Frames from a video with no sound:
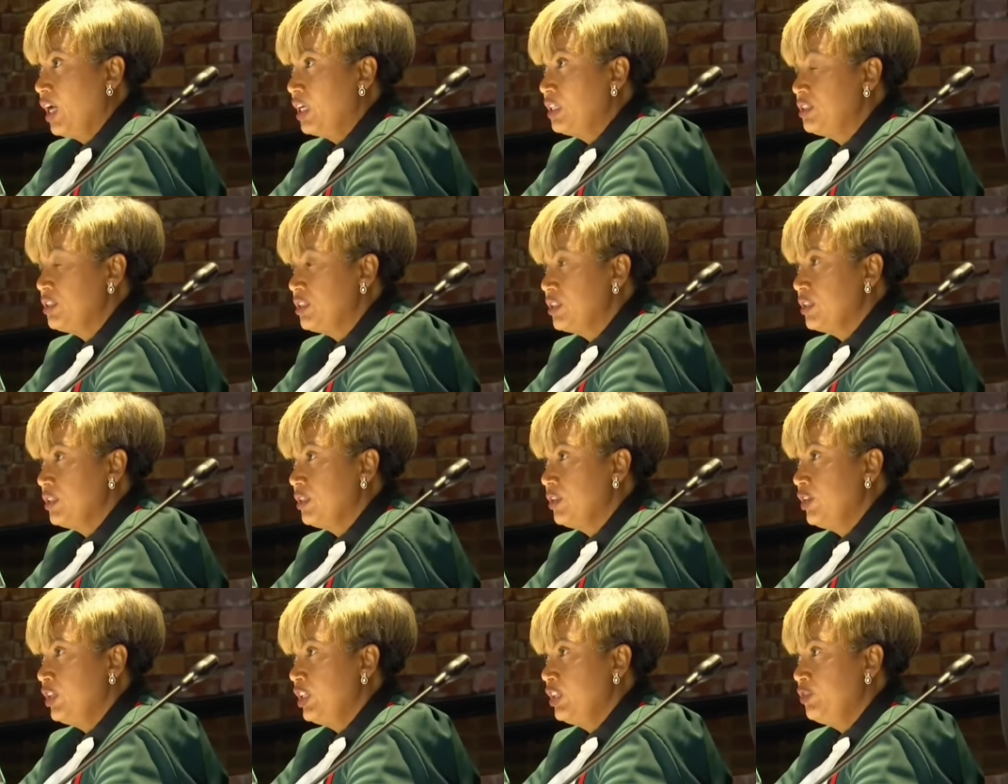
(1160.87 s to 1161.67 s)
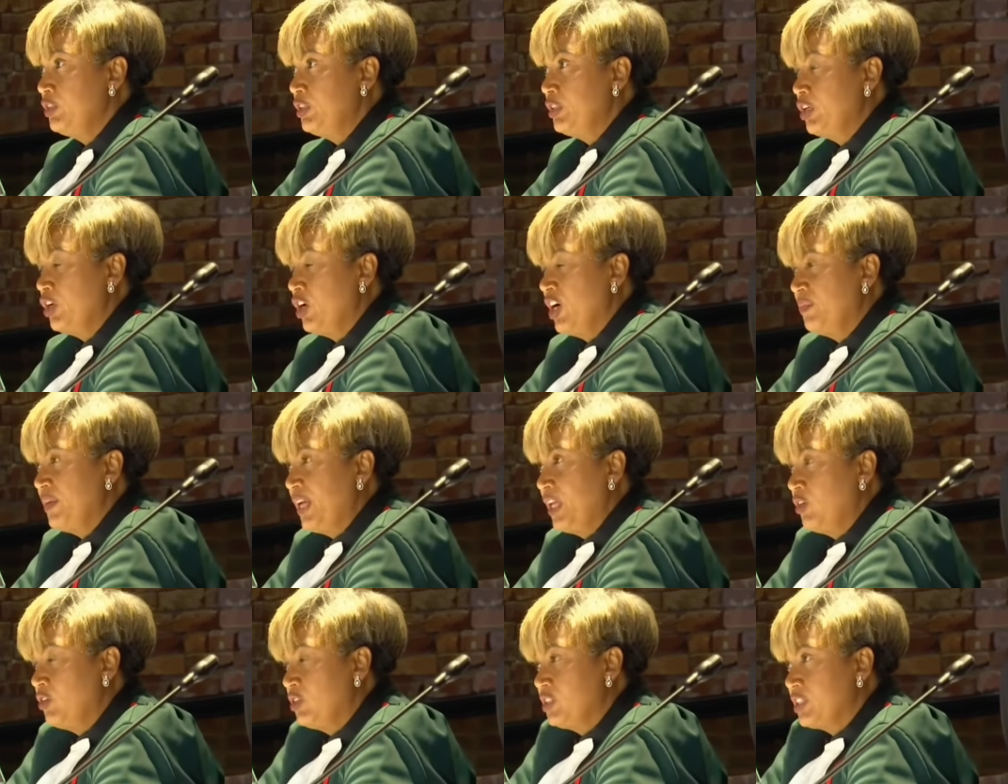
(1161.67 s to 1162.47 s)
And even though I
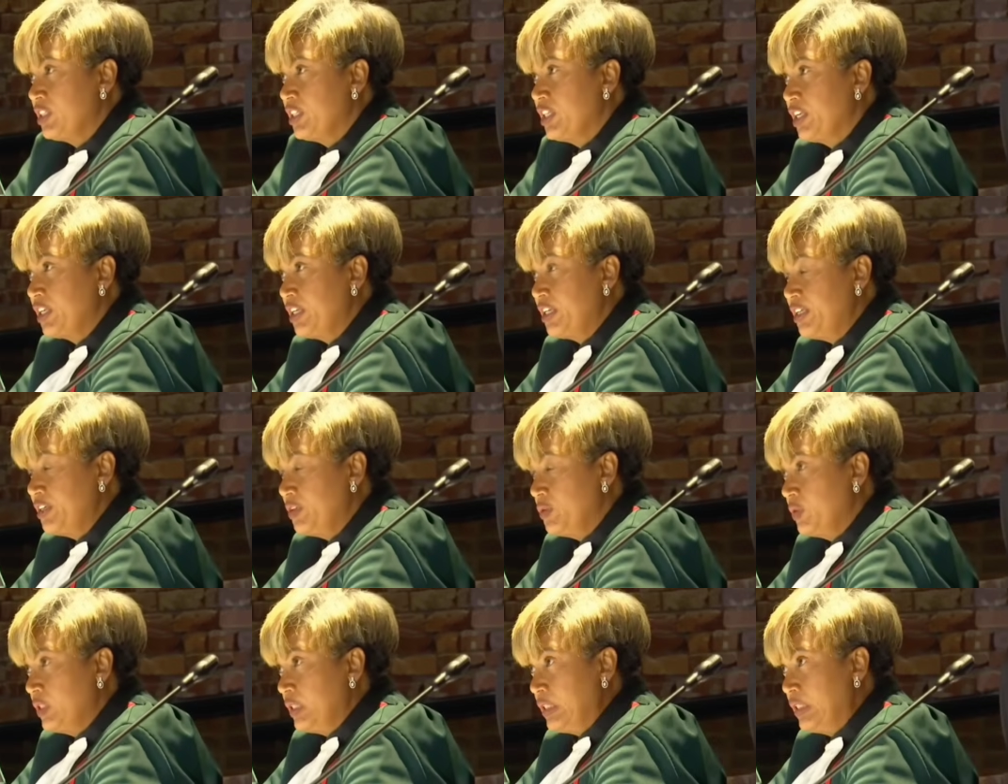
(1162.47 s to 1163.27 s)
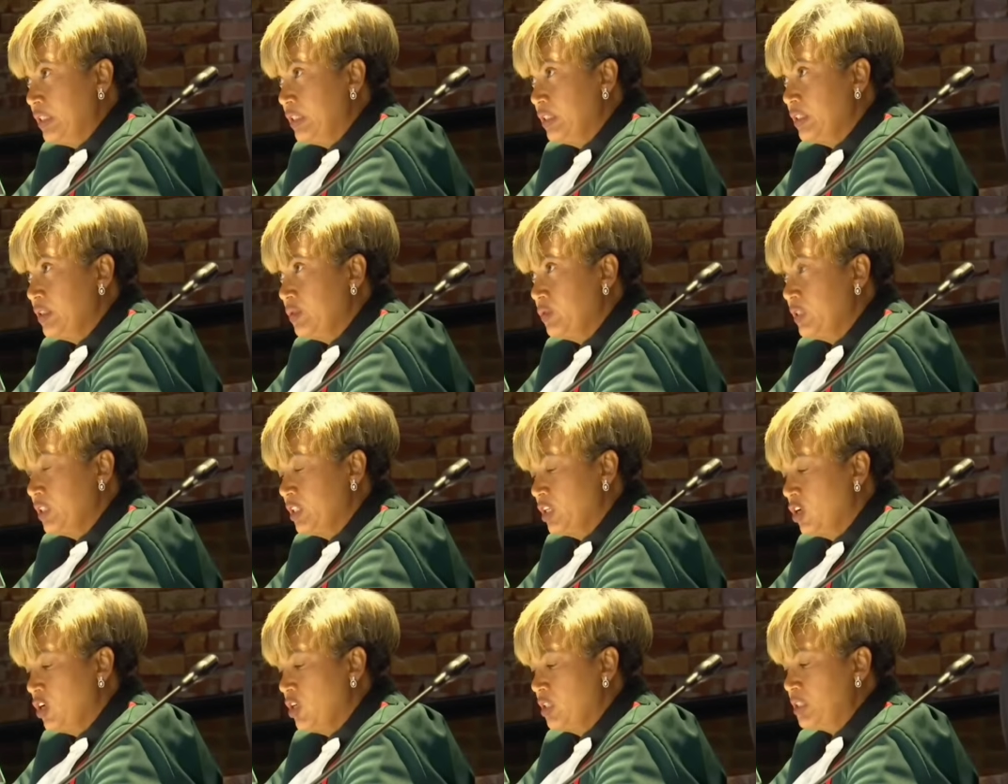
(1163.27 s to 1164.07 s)
may not agree with
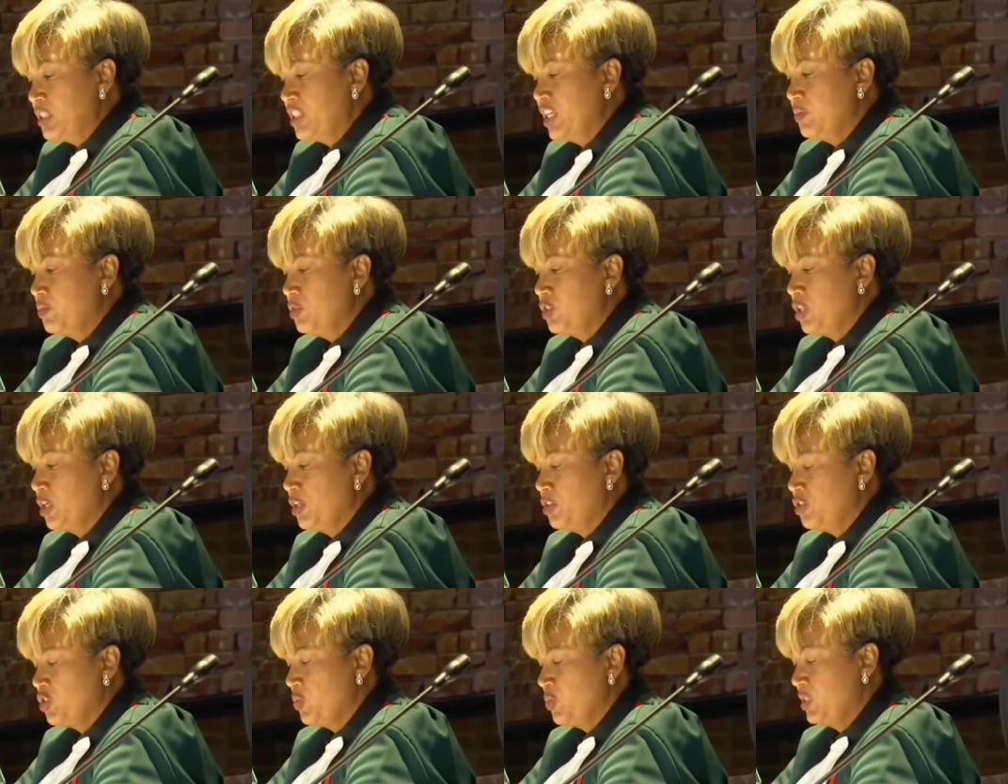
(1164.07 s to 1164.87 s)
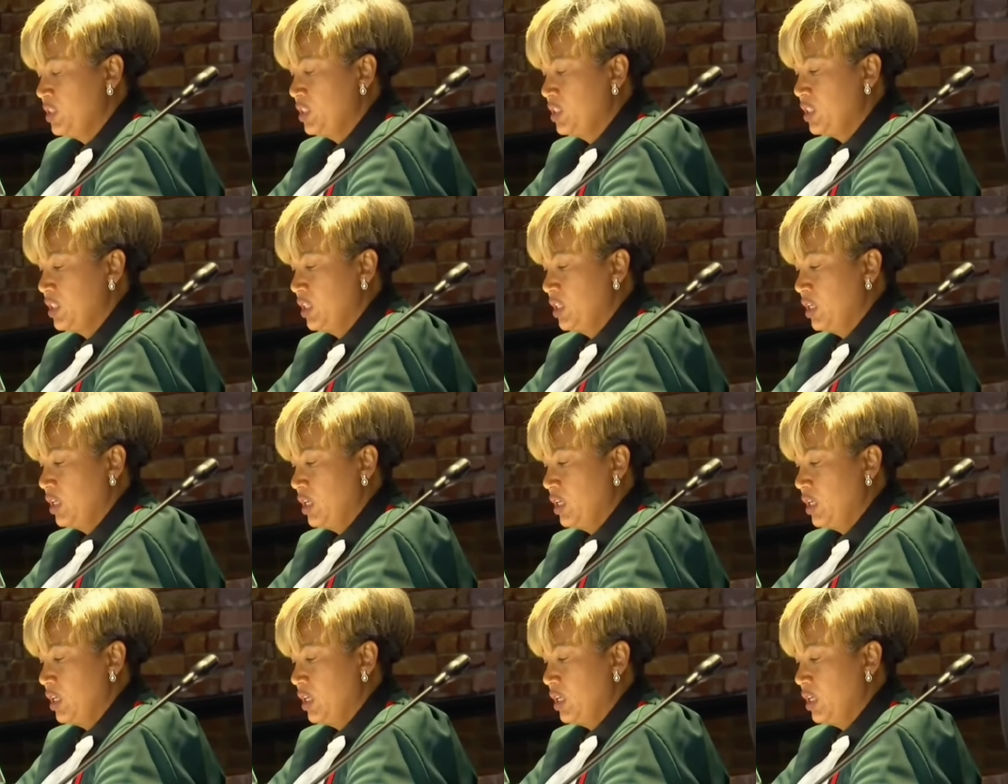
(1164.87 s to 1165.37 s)
the contempt judgment,